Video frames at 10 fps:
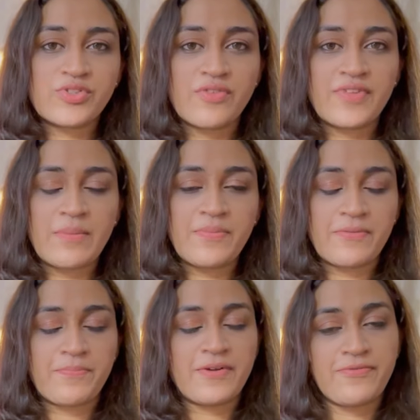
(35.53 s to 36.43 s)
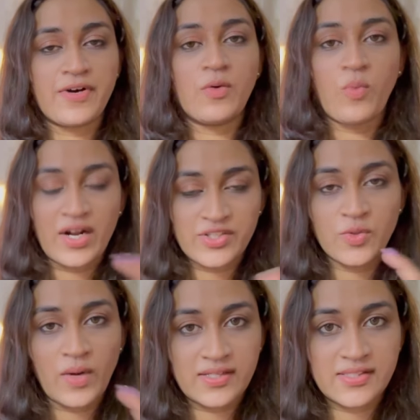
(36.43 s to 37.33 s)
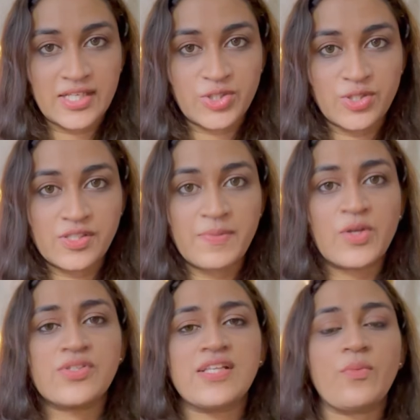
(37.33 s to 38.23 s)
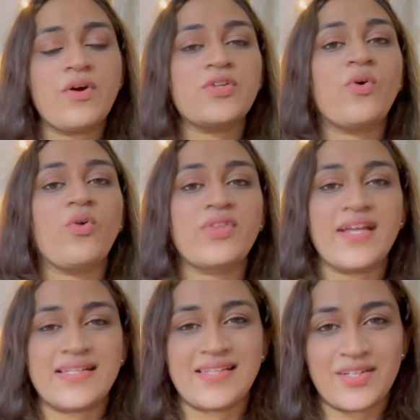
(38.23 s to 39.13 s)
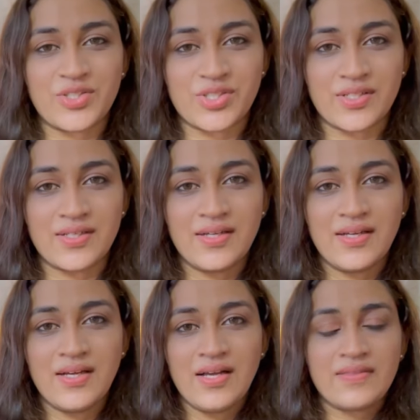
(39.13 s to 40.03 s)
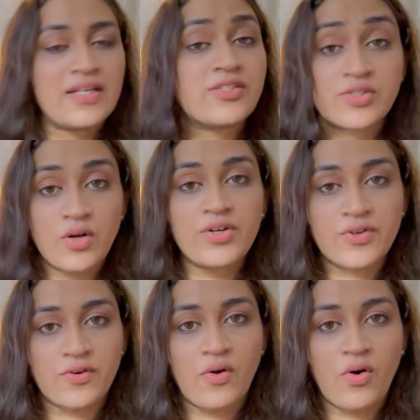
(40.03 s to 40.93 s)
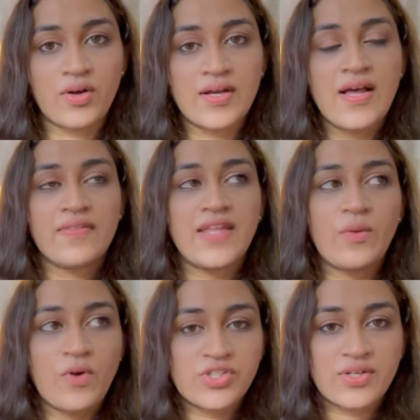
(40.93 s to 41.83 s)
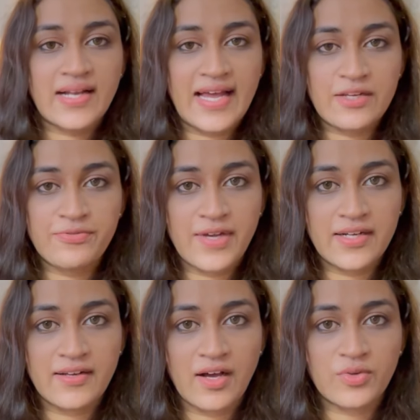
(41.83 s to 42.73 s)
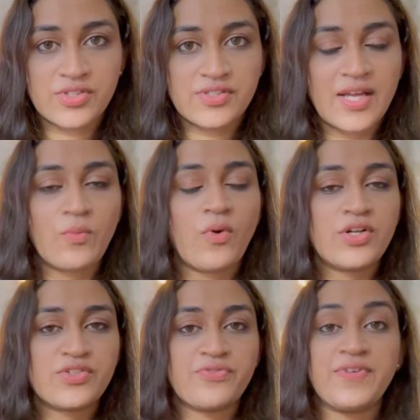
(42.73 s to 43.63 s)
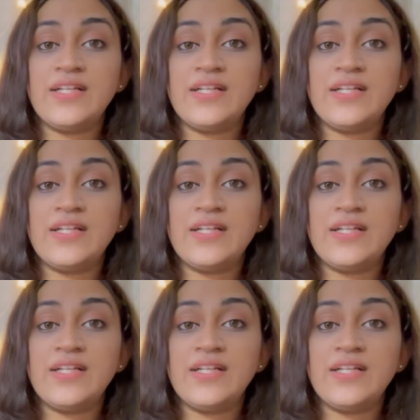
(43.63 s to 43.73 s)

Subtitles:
of them prefer one-to-one sessions because they want all the attention. That is not wrong. They want to clarify doubts. They want to feel